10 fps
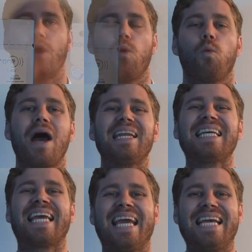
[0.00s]
One
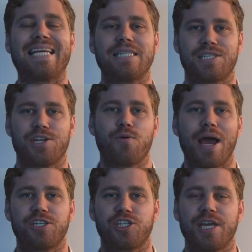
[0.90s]
key
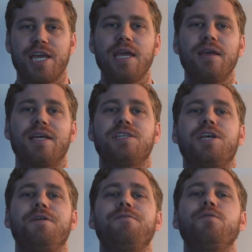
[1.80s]
consideration here is
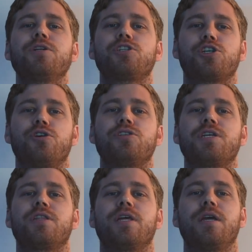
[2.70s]
if you are
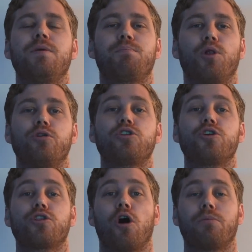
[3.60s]
choosing the
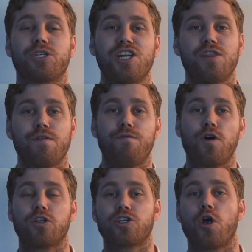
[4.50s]
Bluetooth option in the
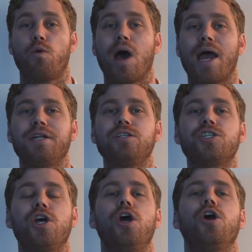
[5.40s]
Virto range,
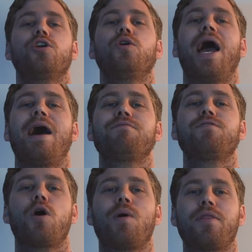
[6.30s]
you have
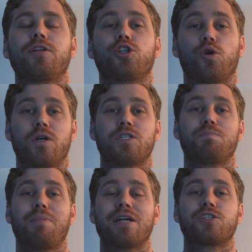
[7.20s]
no other choice
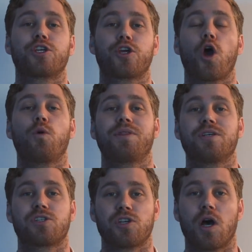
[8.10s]
but to go with the
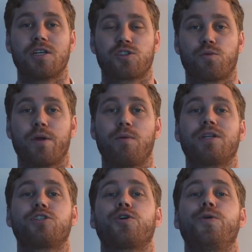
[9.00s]
size
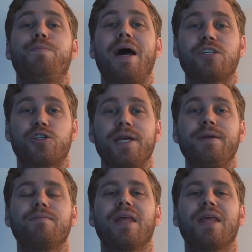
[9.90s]
312 battery,